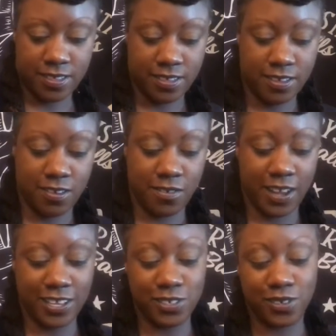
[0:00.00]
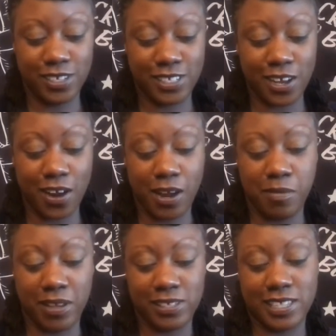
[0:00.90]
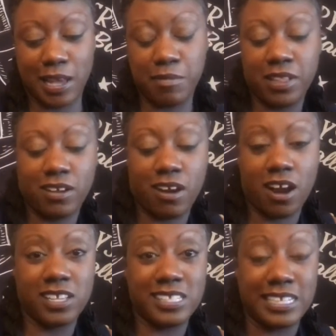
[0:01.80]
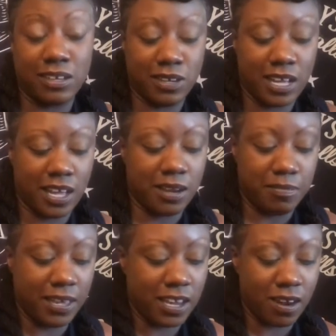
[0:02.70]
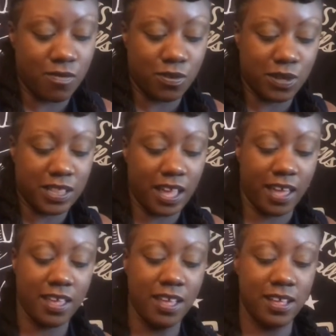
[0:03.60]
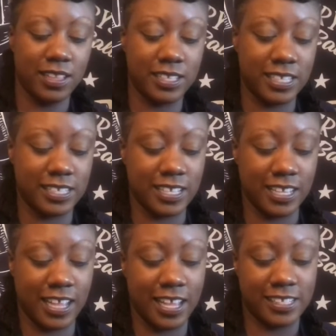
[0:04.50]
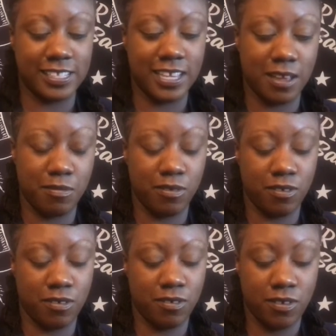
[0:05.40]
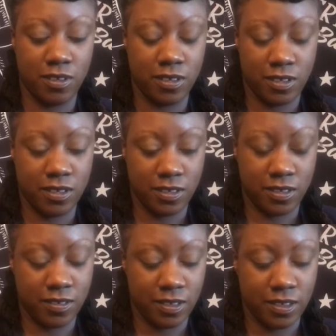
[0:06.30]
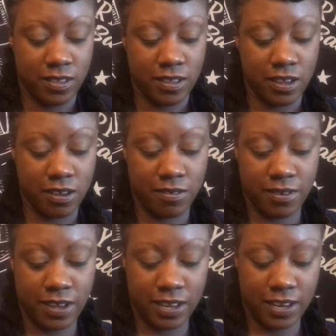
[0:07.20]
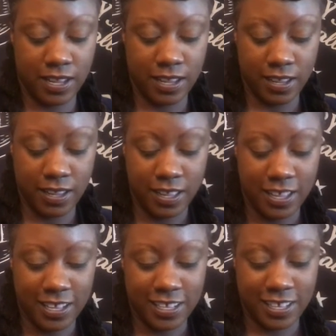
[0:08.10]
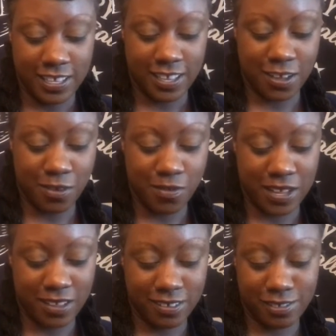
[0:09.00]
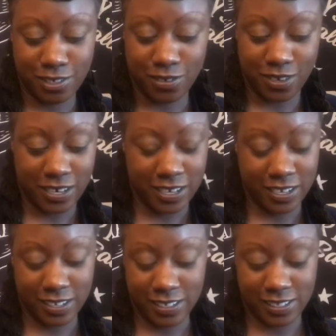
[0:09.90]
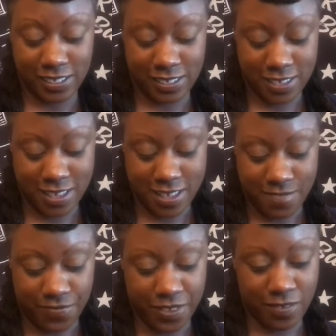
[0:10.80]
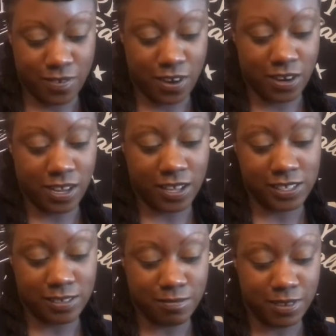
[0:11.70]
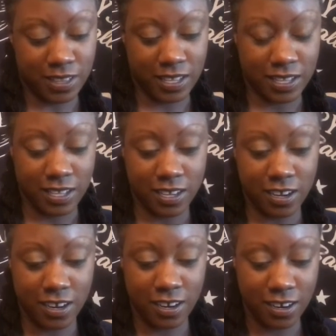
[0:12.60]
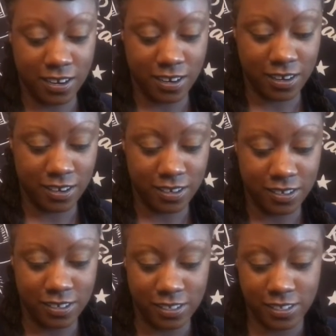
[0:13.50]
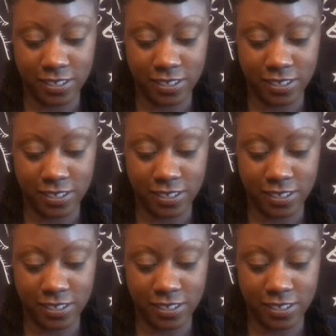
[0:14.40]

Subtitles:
Alright, Taurus. Sorry about slamming the cards down. I gotta be careful with that. This is a glass table. Alrighty. Oh wow, Taurus. We've already got some really good cards.